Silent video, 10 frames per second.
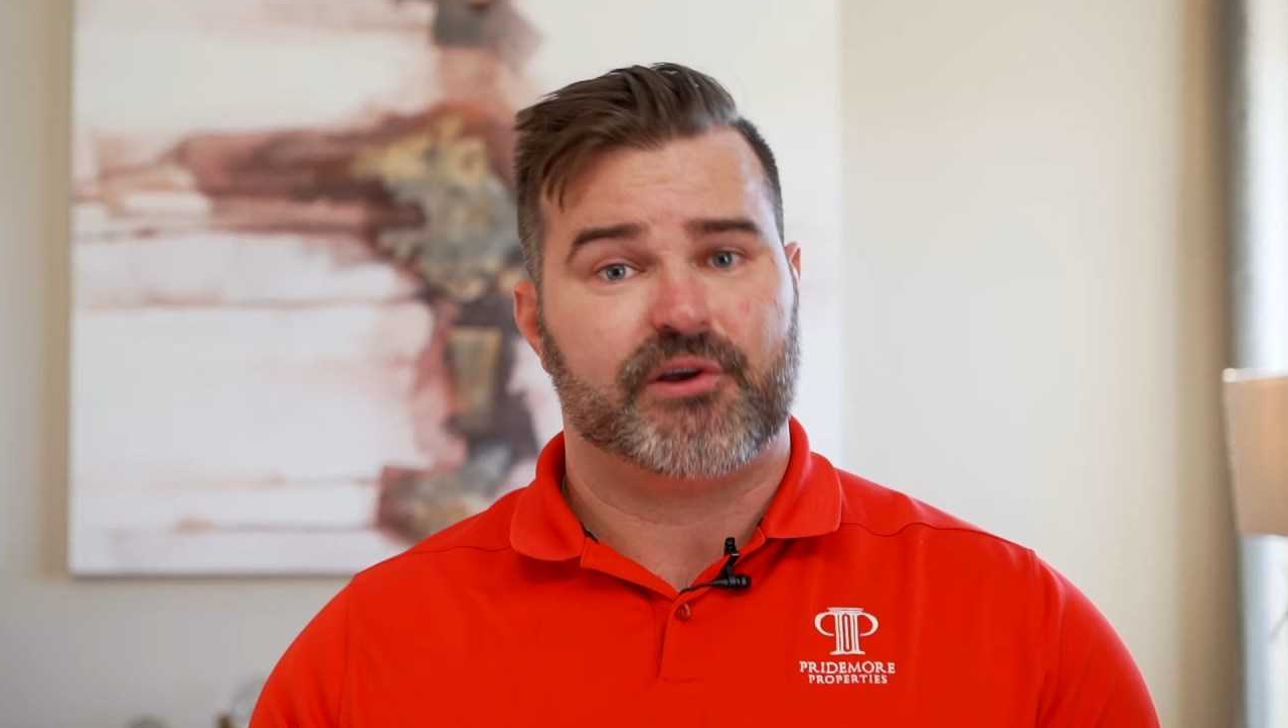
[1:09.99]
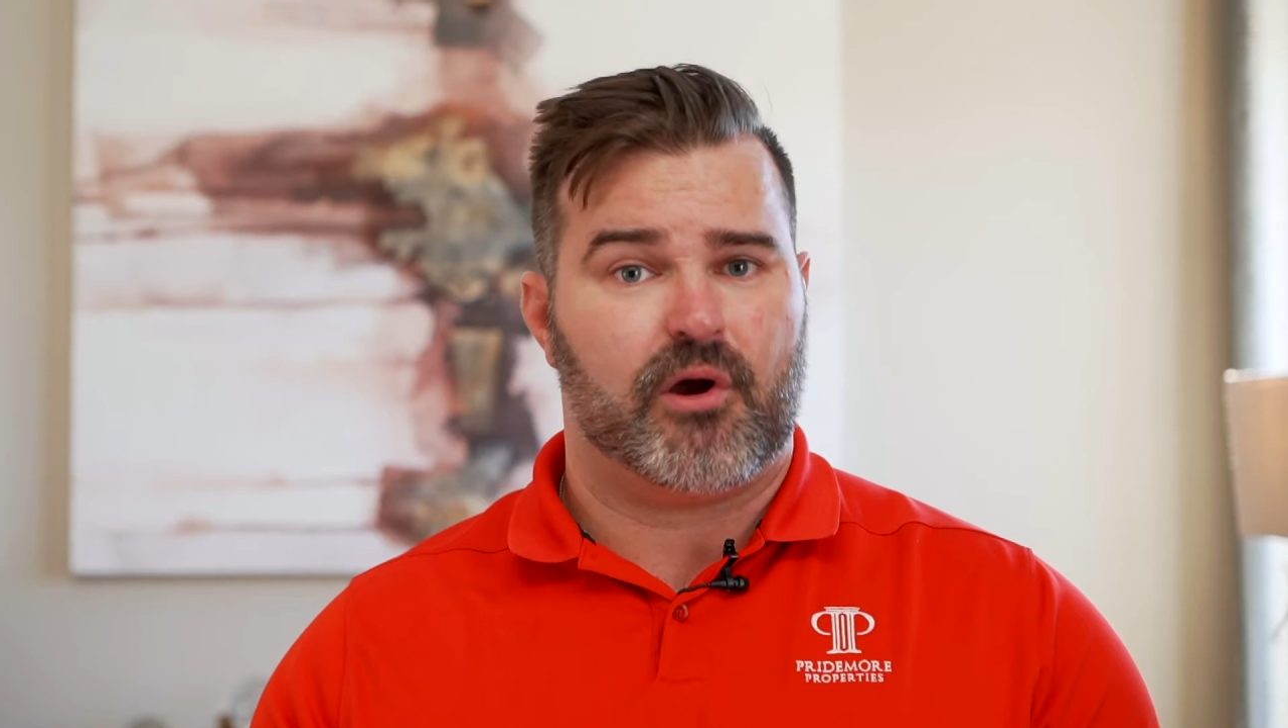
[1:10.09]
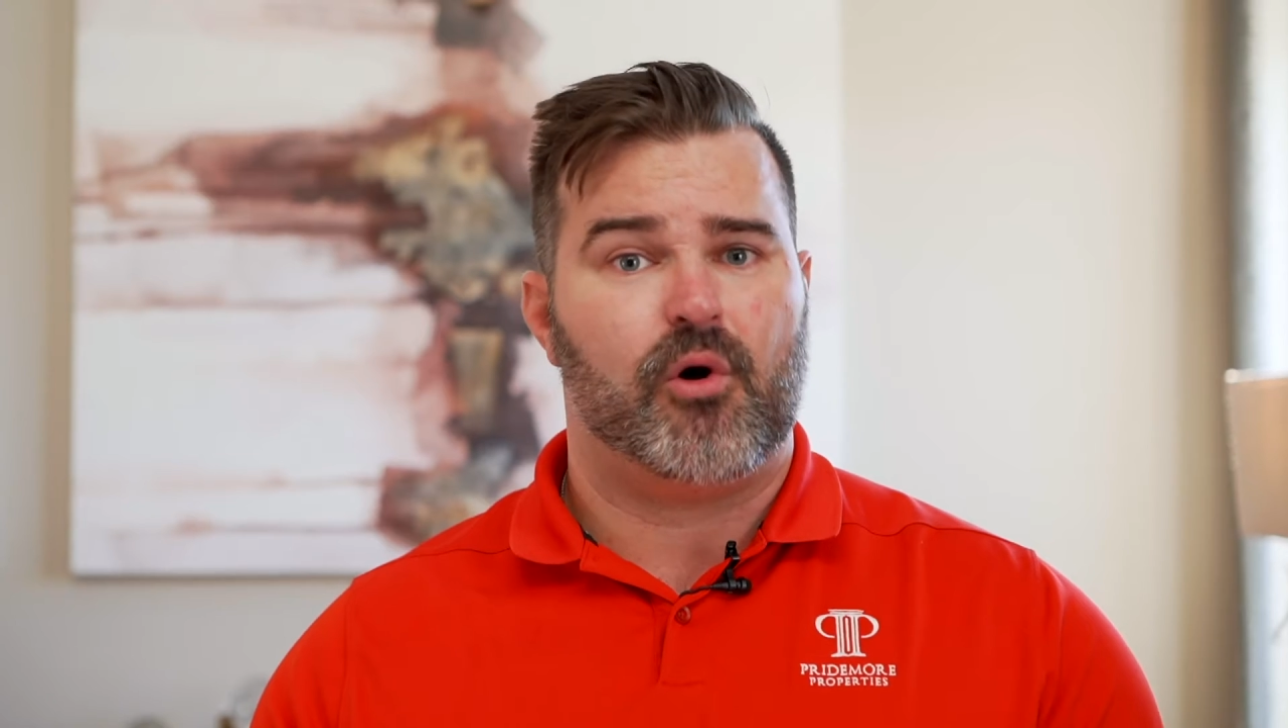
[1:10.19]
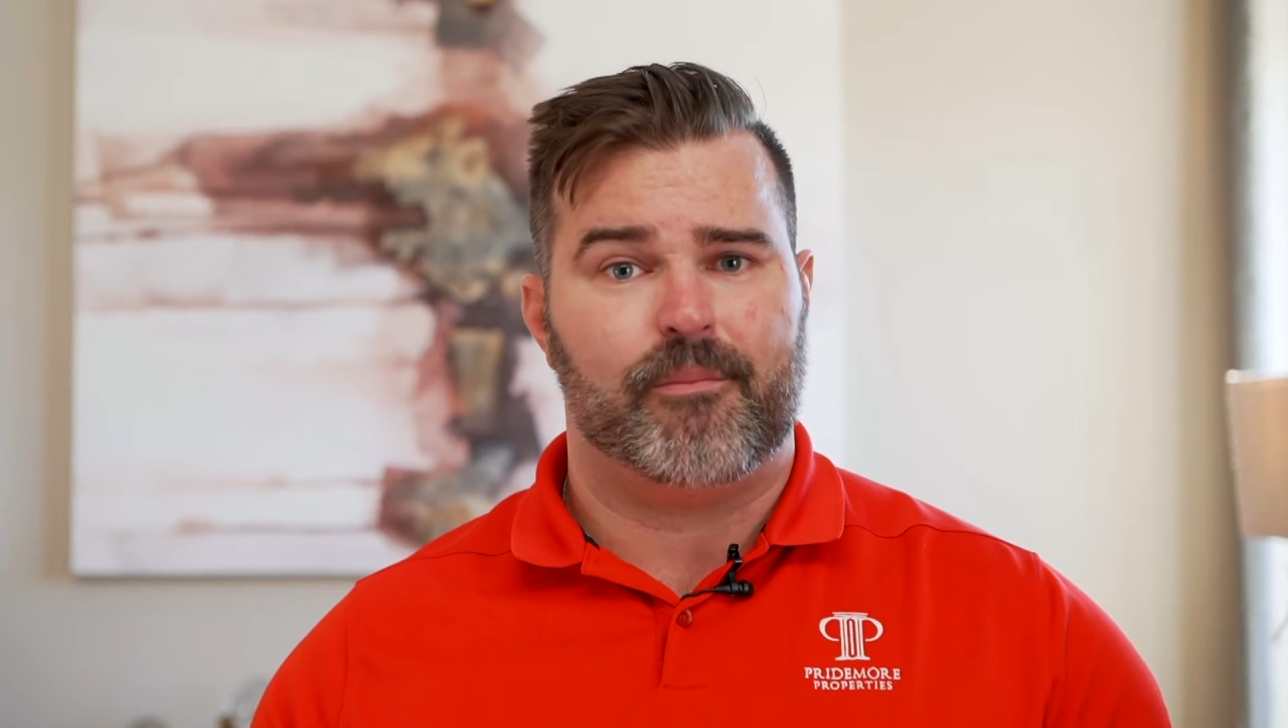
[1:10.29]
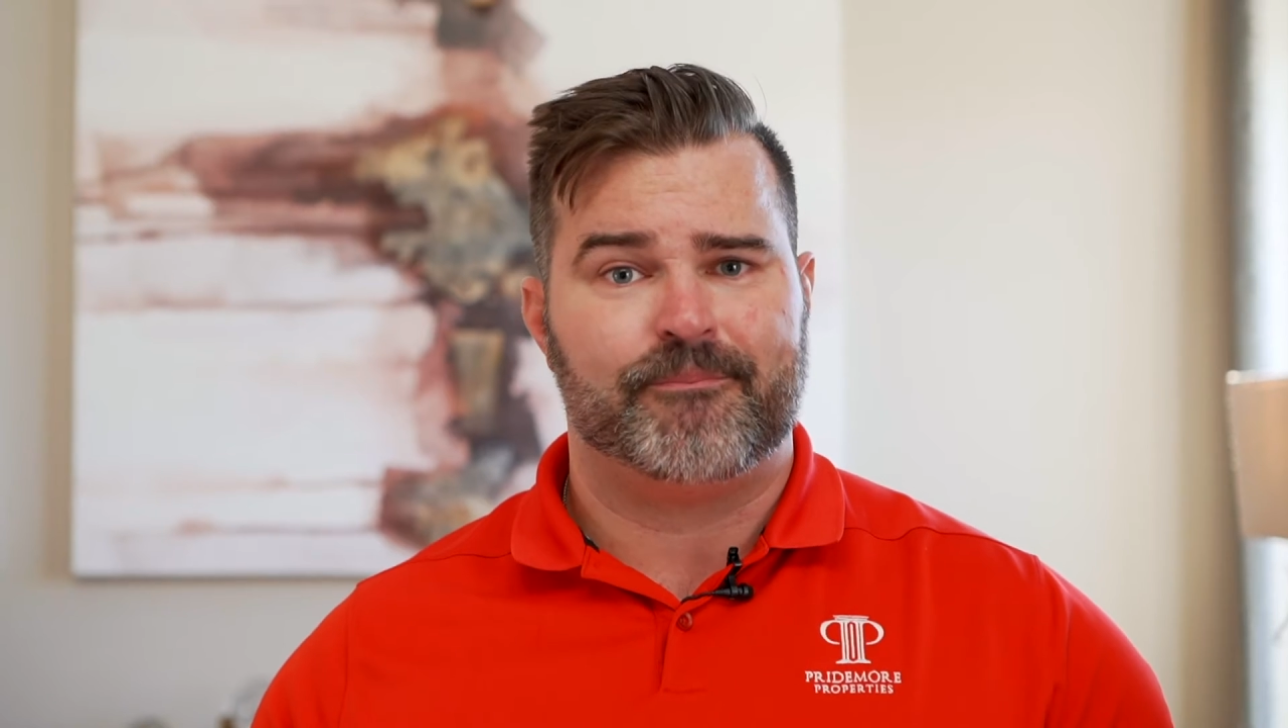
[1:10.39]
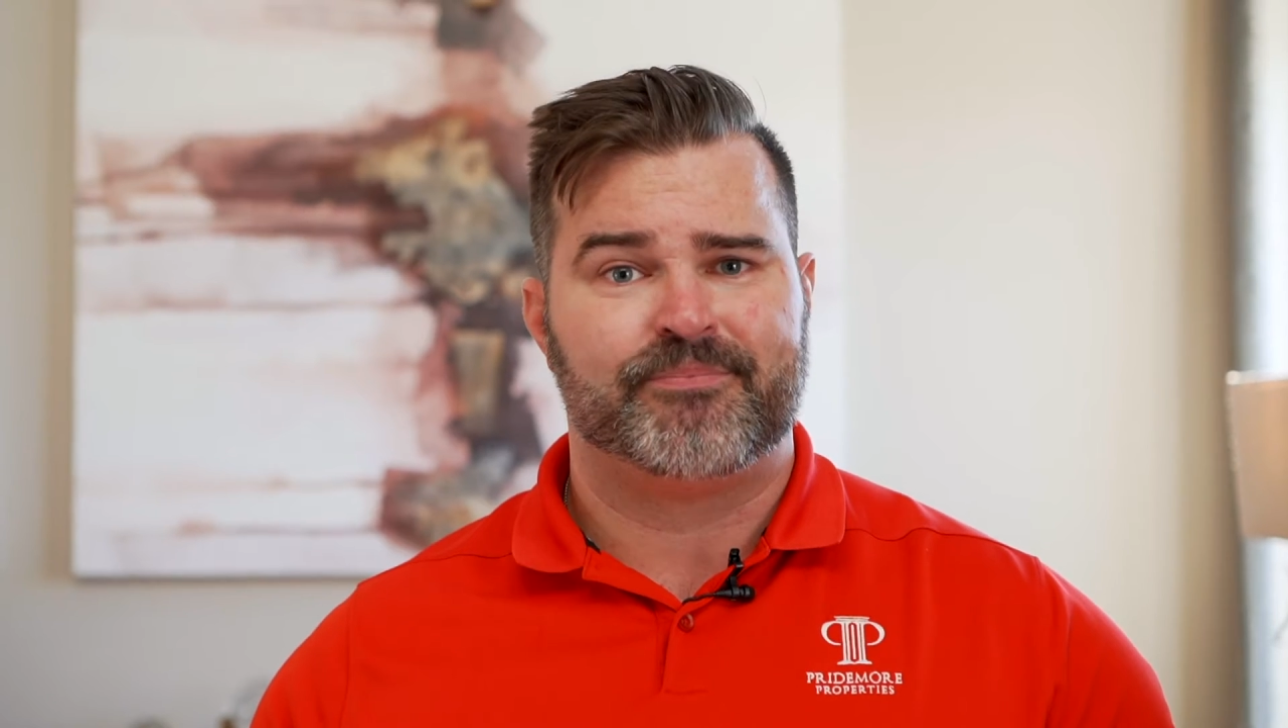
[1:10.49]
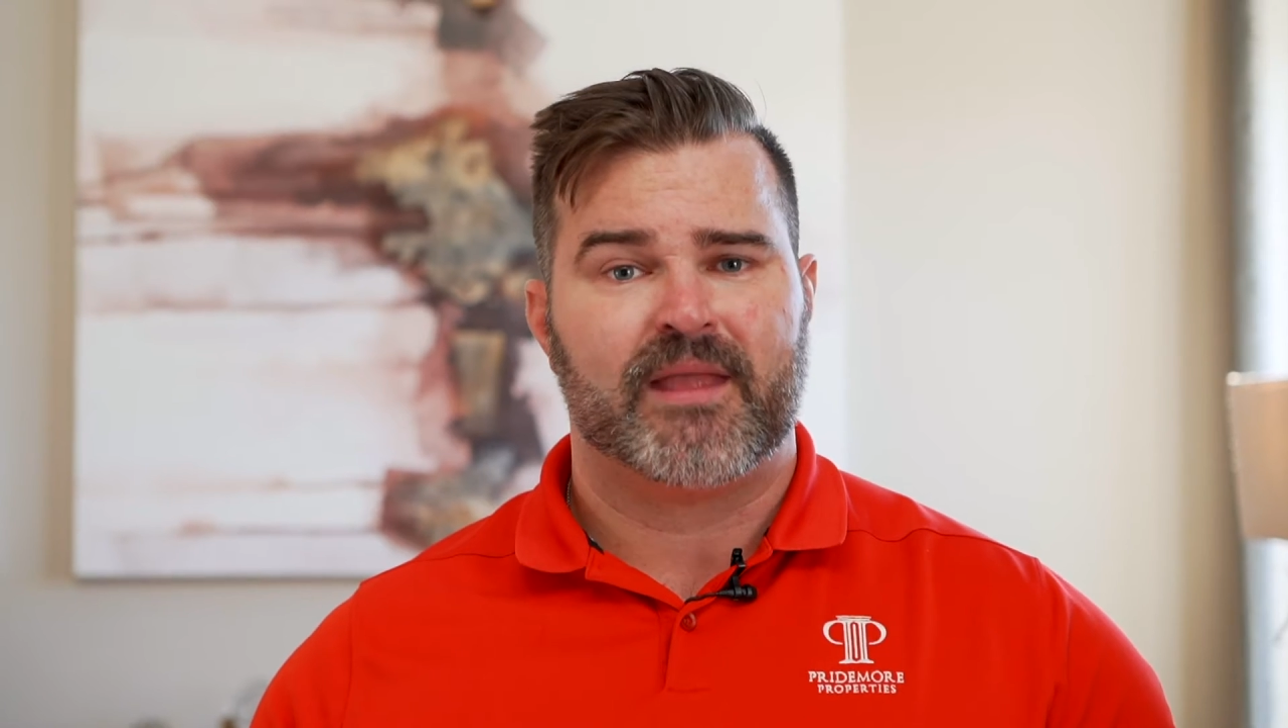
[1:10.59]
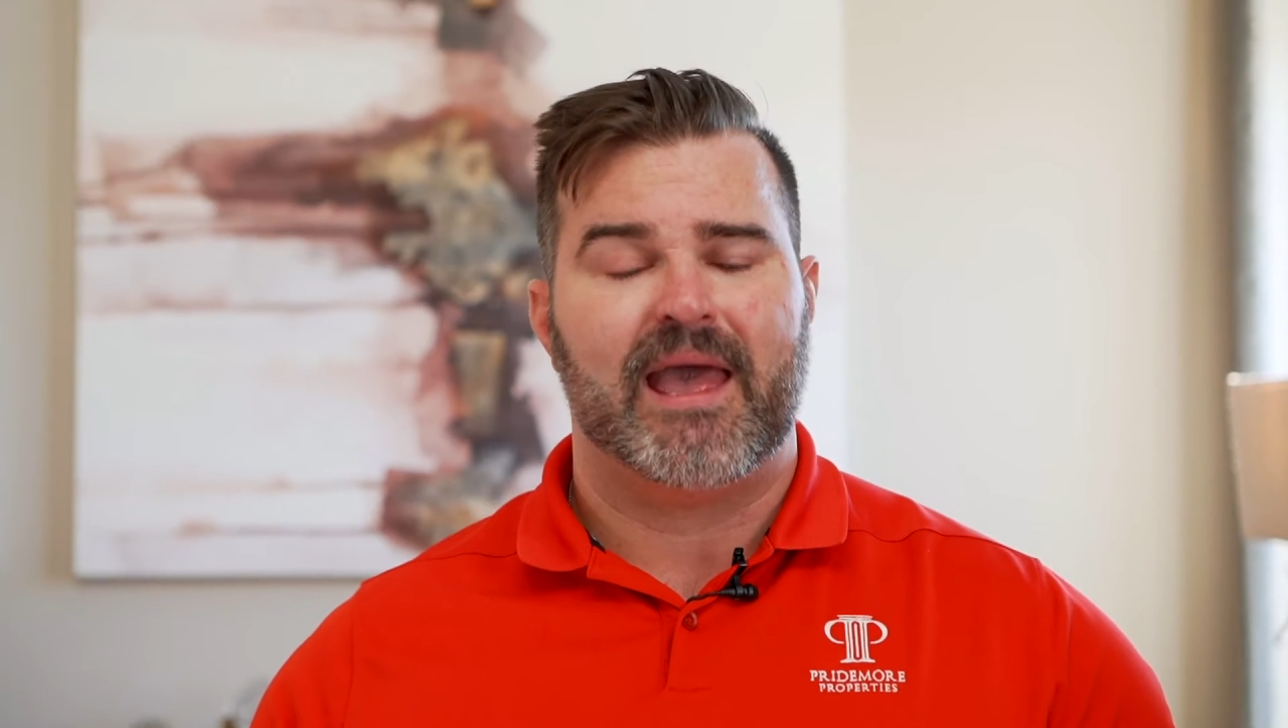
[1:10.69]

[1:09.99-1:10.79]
your home